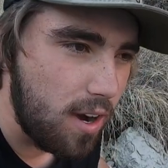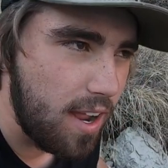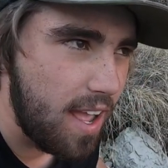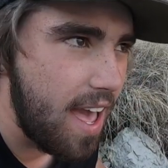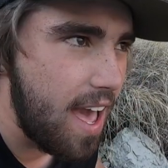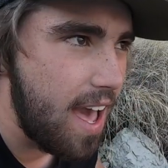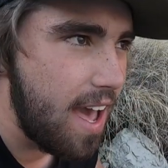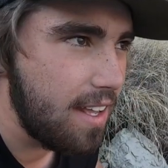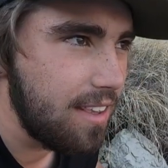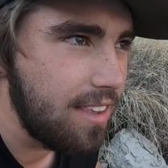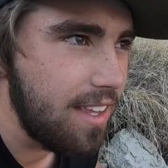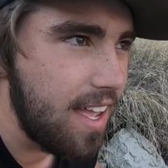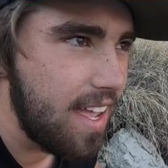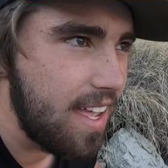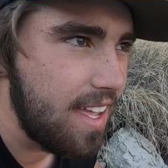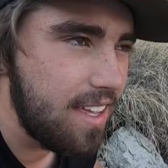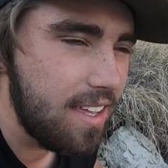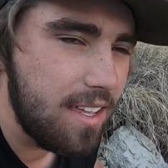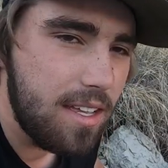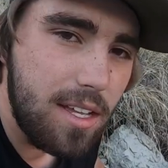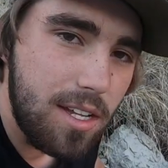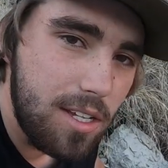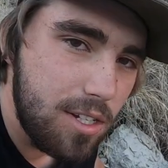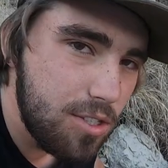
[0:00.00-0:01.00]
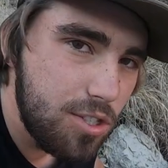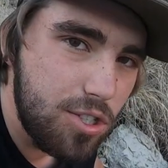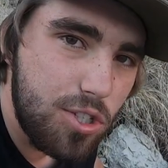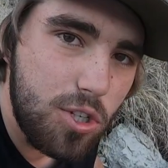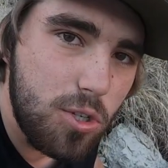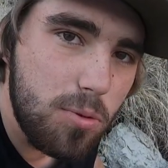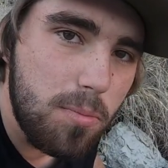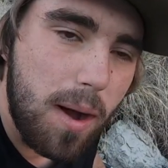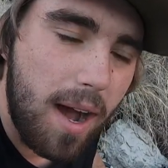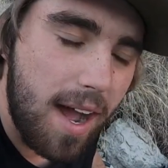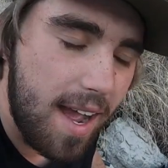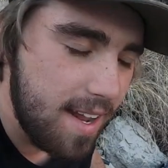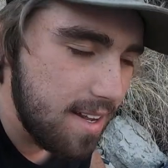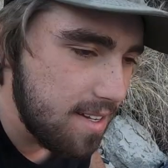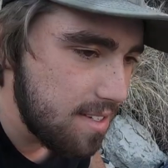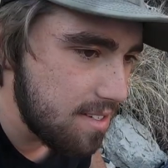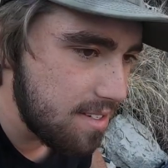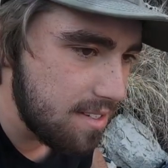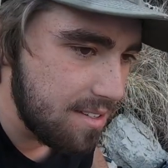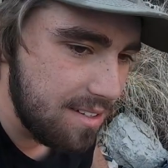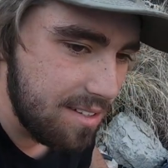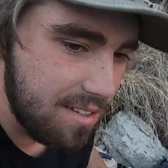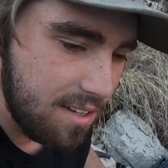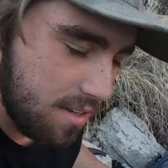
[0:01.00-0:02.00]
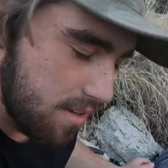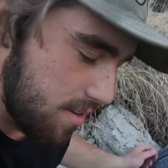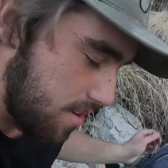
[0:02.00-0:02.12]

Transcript: I had like two bites and